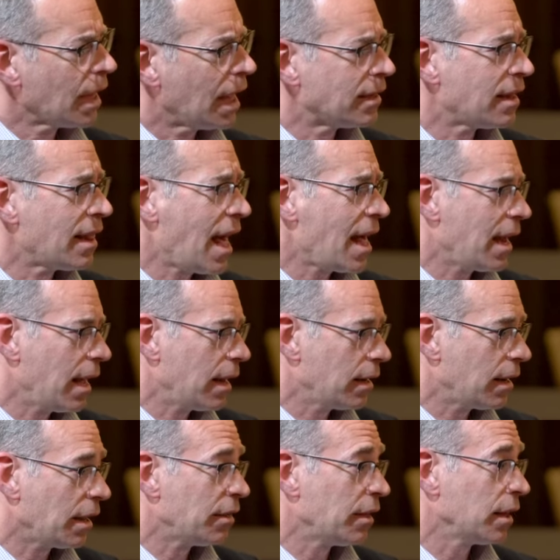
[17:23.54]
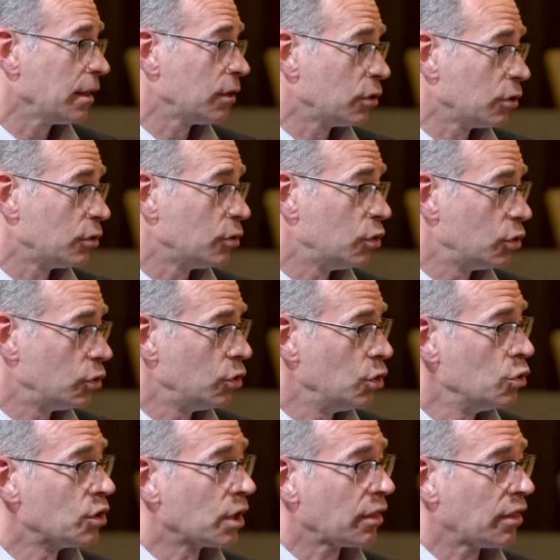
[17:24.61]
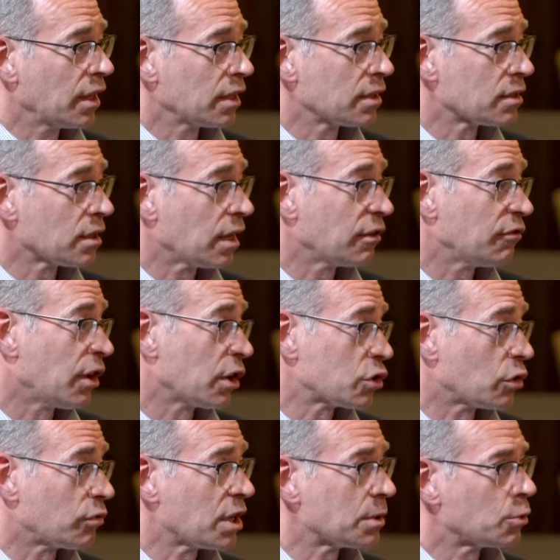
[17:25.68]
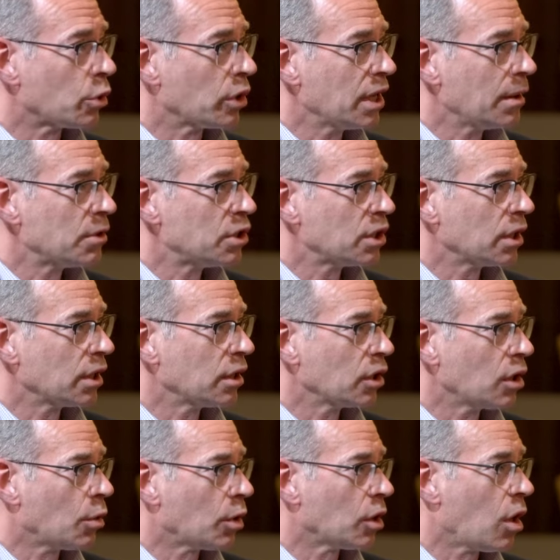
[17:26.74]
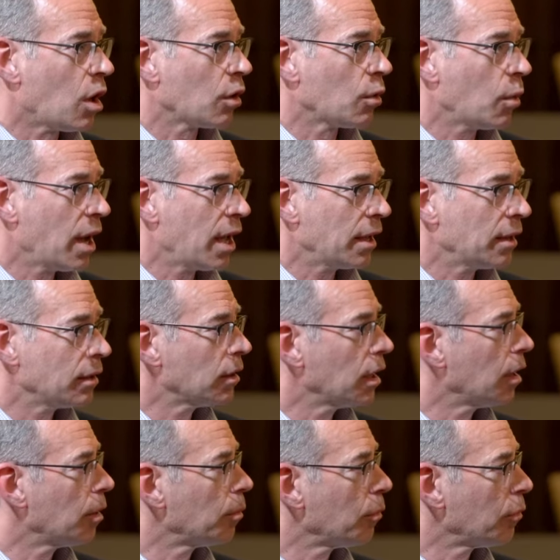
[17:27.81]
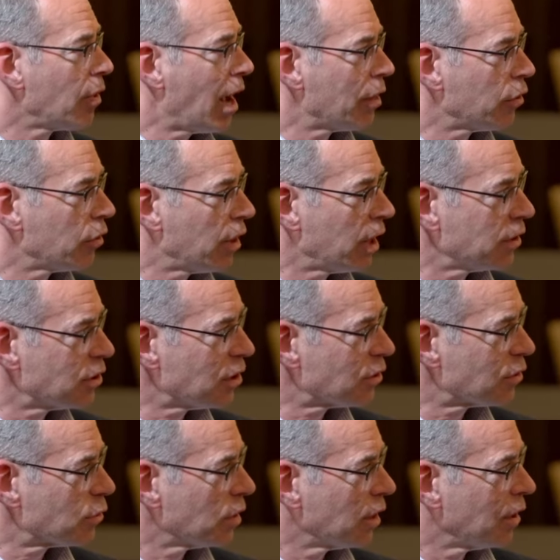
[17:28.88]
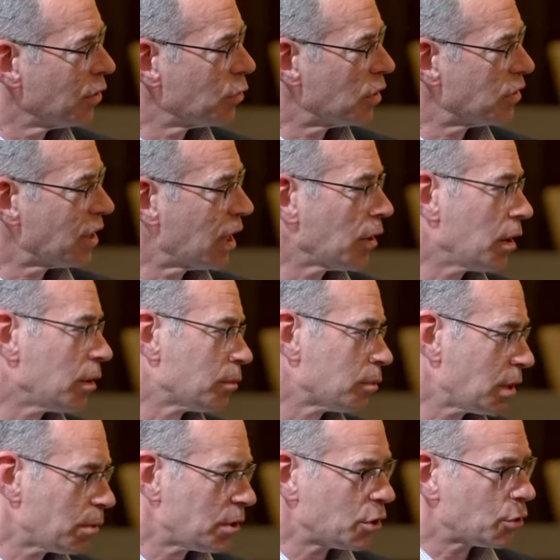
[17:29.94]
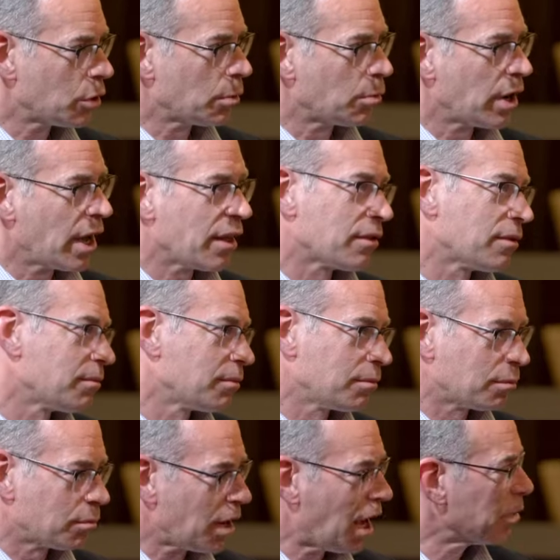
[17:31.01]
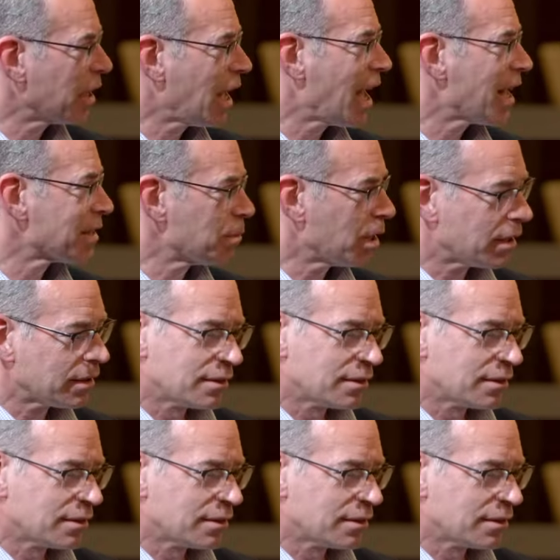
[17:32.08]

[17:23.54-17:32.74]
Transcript: to that end, I think using things like functional respiratory imaging can go a long way, rather than just sort of saying, oh, somebody's short of breath, probably asthma,